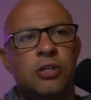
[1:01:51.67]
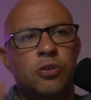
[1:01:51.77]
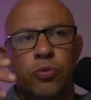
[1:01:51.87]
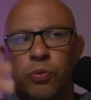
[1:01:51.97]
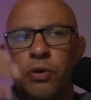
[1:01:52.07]
you're
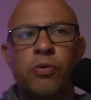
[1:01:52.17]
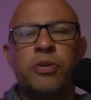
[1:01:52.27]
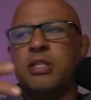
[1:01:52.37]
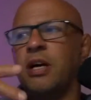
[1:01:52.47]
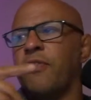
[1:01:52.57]
doing all the
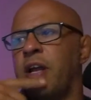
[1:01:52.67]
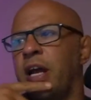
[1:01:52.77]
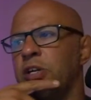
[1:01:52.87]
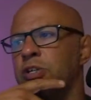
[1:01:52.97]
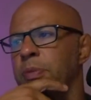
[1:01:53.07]
stuff that
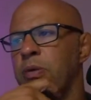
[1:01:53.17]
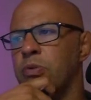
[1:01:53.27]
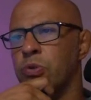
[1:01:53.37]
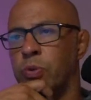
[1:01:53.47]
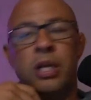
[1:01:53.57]
Aljamain
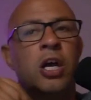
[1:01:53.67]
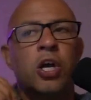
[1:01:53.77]
was doing,